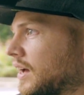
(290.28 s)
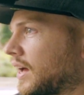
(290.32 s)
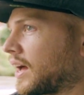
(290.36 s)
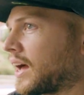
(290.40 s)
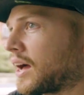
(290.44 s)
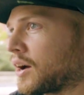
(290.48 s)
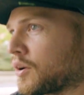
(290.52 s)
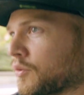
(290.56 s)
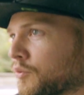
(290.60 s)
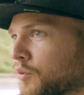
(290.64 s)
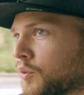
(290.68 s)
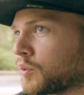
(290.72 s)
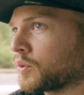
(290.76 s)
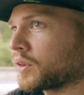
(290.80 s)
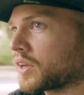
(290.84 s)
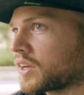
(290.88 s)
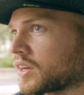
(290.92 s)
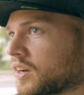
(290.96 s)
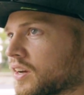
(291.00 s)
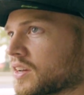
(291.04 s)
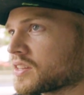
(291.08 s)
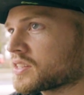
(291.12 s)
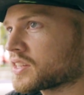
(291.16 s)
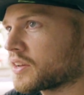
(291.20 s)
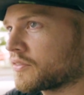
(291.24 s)
Out of all the
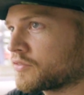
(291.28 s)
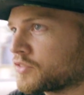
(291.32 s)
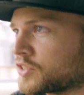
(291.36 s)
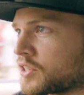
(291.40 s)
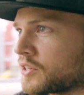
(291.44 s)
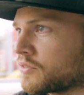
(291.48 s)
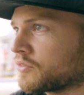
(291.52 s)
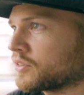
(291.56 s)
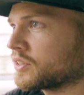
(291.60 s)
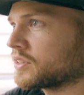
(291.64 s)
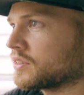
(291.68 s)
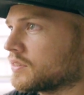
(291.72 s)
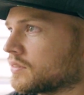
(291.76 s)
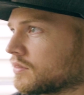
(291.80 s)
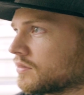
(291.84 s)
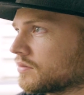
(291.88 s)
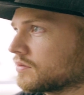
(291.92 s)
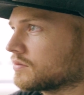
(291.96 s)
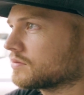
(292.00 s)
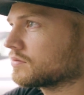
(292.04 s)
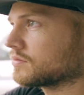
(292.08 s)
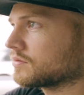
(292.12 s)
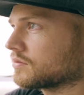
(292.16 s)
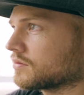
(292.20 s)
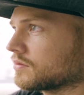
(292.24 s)
cars that I've driven,
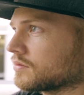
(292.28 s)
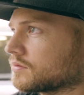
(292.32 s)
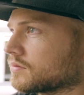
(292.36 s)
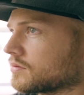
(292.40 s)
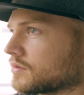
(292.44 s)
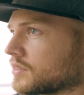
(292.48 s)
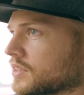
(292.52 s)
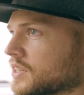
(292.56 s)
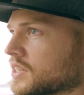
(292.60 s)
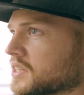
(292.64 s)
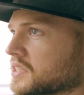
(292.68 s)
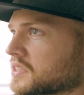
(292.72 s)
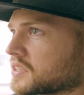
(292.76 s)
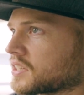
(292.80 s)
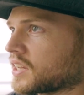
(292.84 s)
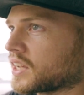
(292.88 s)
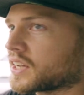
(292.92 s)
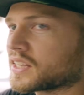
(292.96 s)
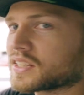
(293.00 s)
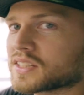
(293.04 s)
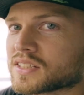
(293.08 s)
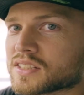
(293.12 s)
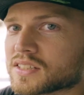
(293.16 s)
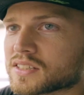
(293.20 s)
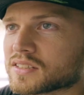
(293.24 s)
this
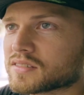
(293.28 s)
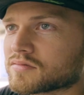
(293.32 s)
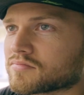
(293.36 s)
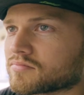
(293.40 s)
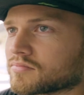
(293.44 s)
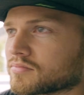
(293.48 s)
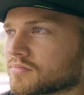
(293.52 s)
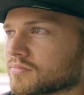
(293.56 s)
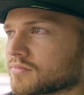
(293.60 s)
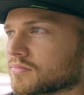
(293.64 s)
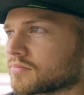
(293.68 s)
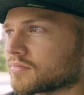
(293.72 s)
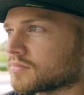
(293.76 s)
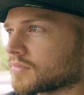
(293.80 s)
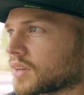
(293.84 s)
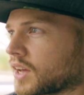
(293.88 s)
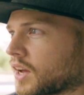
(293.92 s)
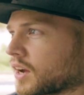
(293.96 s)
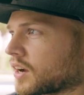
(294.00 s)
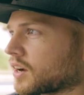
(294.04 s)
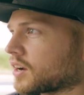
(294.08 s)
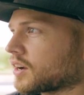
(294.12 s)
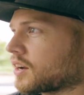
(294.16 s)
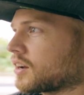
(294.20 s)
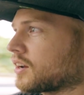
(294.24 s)
takes
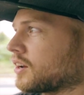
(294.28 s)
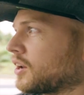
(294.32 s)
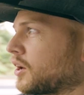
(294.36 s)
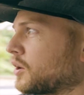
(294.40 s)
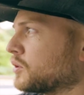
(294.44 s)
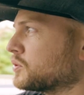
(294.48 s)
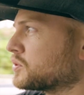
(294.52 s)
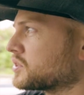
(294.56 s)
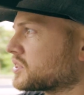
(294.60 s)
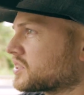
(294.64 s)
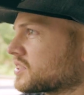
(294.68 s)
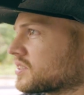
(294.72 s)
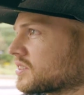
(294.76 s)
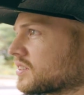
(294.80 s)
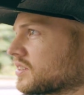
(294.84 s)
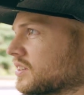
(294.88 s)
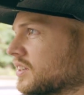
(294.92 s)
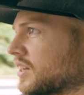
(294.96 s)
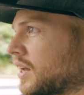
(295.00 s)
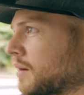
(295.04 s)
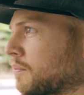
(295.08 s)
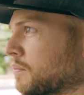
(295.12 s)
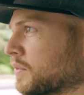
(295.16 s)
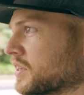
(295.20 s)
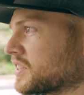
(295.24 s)
a close
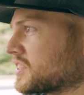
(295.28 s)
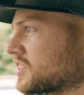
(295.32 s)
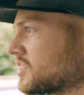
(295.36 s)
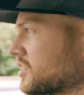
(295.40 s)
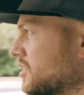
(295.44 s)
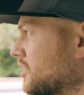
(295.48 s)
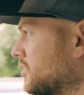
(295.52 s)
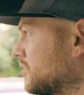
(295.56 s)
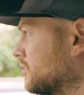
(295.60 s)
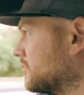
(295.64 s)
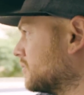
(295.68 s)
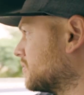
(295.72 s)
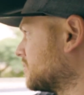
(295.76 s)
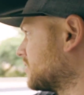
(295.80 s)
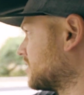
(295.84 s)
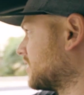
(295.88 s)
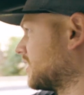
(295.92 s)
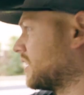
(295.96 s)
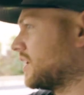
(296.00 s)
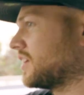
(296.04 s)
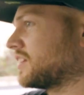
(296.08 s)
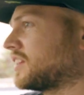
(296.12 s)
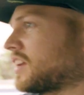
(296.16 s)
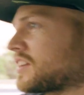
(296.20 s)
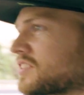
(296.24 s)
number 2.
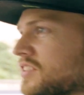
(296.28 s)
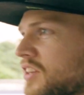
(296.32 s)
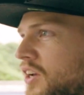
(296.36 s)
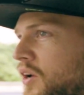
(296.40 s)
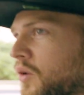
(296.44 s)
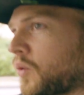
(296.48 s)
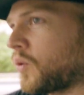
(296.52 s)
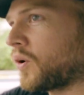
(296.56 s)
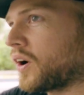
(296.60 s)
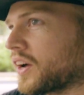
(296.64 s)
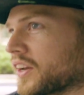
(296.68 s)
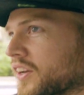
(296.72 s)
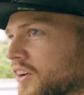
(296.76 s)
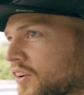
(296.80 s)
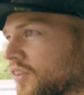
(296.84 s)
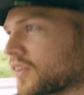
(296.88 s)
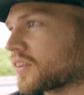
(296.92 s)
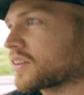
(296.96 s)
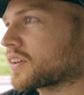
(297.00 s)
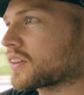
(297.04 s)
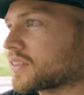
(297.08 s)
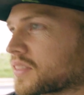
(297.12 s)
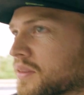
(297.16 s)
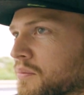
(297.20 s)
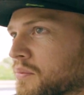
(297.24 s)
Doesn't quite knock
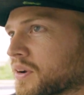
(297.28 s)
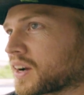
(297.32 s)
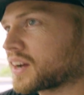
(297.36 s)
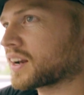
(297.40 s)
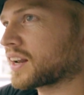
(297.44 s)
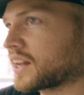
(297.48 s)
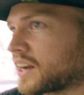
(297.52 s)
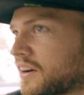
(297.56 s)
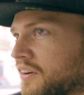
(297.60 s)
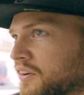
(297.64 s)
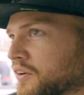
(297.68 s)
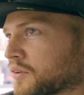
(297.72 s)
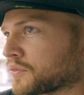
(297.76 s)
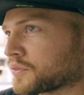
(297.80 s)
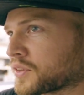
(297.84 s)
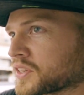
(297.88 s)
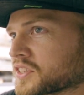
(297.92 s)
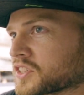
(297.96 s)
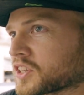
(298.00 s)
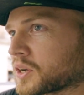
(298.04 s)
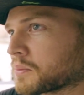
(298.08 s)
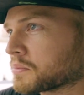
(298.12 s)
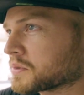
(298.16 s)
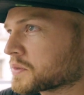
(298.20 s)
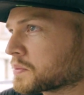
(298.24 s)
the McLaren off the
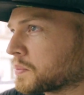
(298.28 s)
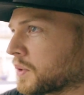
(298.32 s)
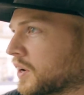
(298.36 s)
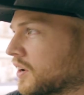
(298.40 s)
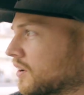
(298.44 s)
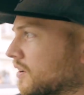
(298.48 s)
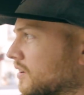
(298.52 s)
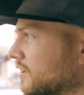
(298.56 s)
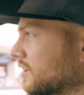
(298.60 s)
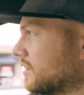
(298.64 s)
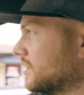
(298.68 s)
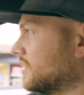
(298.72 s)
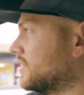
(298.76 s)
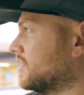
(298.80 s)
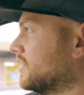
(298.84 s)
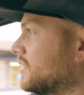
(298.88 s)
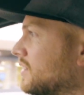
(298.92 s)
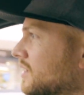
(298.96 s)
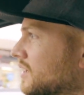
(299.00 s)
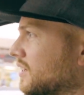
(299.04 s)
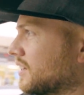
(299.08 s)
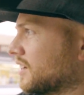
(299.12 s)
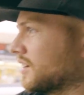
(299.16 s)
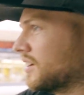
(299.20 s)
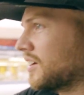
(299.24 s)
top spot,
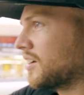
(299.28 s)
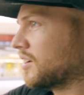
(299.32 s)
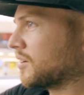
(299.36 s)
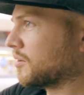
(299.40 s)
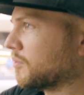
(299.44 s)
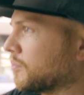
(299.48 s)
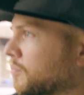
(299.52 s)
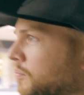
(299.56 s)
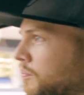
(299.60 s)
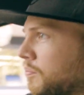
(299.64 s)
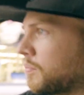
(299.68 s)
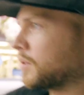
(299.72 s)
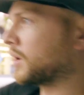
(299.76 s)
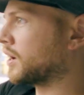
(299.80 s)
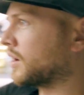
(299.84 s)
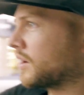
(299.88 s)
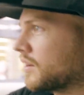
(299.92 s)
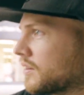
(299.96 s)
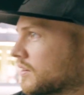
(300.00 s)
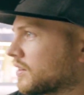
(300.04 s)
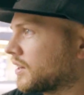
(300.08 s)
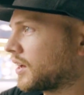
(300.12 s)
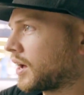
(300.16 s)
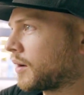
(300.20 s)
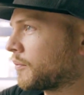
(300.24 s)
but
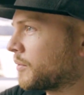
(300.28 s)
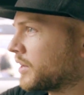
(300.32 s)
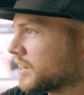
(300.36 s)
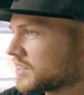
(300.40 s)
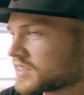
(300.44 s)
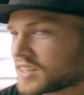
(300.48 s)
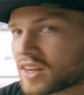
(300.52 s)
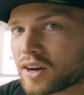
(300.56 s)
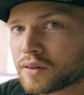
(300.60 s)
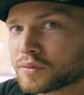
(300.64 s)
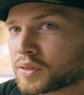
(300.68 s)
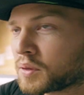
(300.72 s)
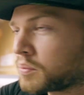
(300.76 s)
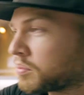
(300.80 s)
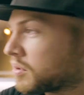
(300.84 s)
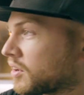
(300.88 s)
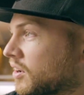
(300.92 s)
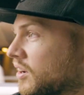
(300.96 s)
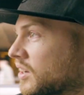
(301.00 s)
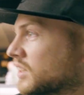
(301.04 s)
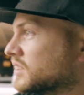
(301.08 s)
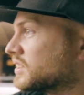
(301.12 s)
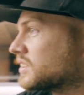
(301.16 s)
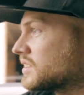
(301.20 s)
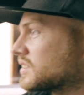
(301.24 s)
I mean, it's half the
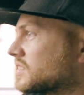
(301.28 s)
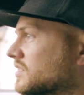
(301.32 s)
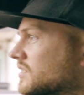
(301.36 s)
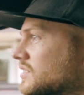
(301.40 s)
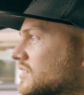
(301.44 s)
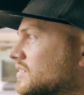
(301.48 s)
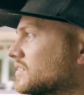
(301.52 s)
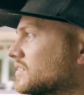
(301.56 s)
price,